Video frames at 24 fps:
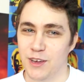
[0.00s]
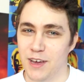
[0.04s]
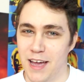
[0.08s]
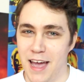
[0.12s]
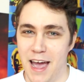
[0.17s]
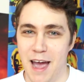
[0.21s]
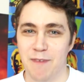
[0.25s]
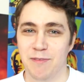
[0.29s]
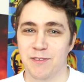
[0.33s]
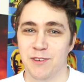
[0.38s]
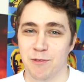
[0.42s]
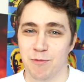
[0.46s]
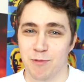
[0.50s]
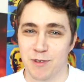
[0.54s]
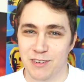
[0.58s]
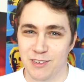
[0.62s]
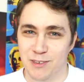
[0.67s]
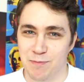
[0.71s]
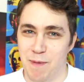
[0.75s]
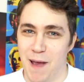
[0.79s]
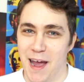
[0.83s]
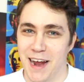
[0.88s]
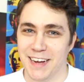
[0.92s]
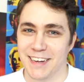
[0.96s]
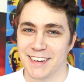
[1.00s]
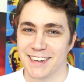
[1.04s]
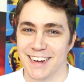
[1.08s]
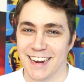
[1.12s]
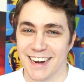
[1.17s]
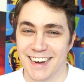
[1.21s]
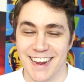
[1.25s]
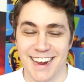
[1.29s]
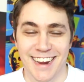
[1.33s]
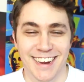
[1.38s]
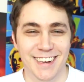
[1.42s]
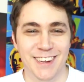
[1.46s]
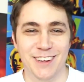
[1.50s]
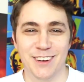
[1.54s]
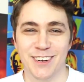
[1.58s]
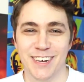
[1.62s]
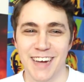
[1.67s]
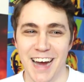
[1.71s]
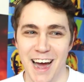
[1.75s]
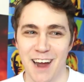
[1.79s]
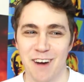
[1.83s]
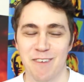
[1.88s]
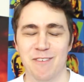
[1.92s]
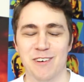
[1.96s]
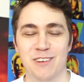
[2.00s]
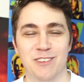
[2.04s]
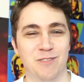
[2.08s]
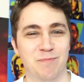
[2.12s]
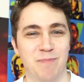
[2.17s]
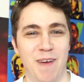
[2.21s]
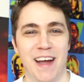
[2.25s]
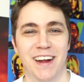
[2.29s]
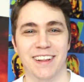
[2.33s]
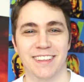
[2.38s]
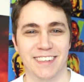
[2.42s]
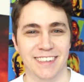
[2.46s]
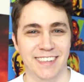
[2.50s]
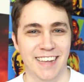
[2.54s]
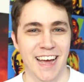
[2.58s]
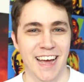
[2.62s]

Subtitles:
you have to respect it. You gotta respect the